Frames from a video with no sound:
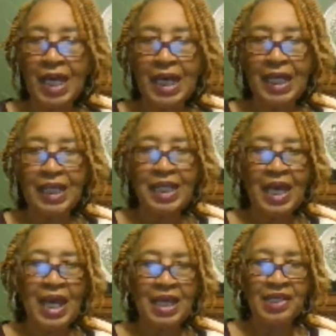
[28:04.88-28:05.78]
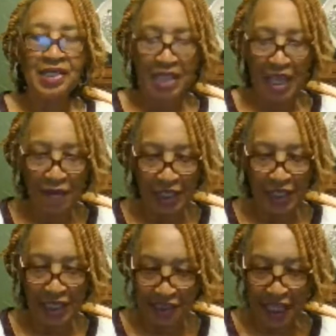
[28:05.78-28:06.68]
Yes,
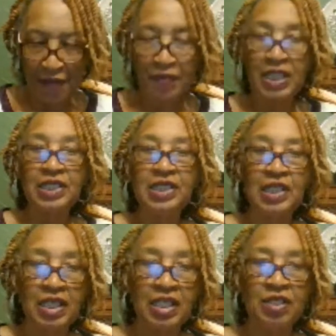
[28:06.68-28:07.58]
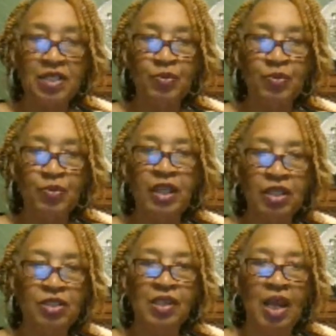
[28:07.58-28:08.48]
Sanford and Son is one of those
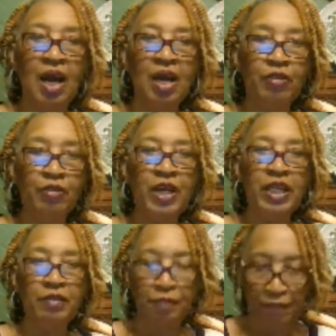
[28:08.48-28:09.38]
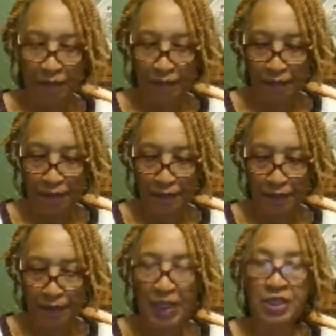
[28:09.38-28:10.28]
long running
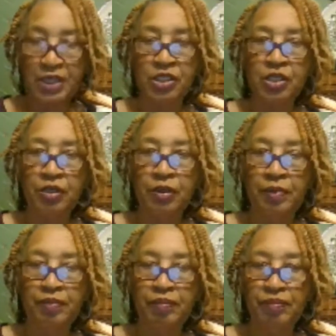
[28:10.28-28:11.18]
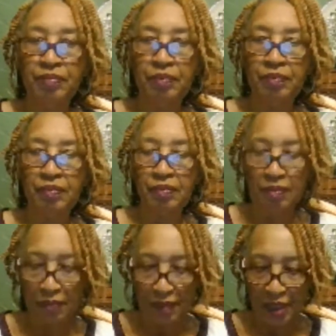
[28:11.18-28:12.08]
pictures too.
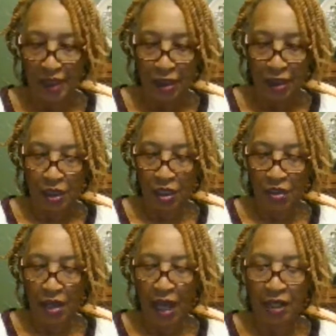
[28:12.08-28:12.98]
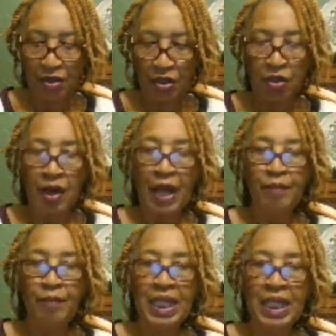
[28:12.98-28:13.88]
You know, I don't know how
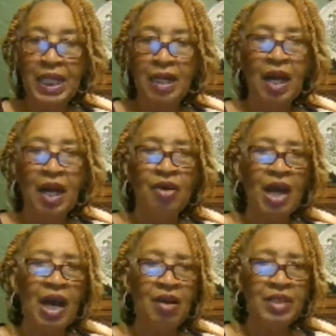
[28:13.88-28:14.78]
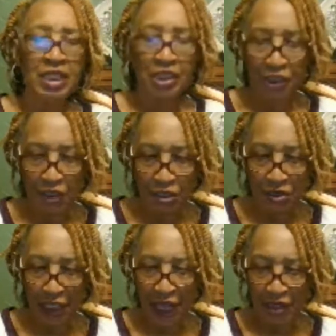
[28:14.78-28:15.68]
many on all these shows, I
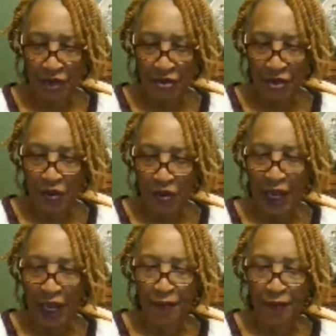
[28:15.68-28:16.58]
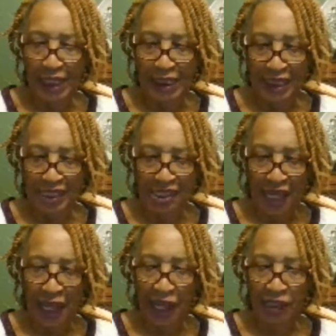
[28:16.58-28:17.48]
don't know how many of these
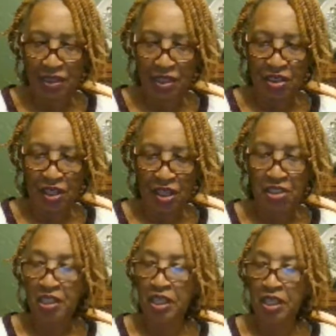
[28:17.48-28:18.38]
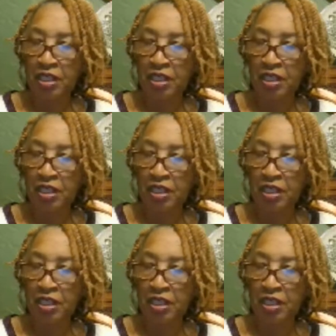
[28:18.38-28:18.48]
actors are still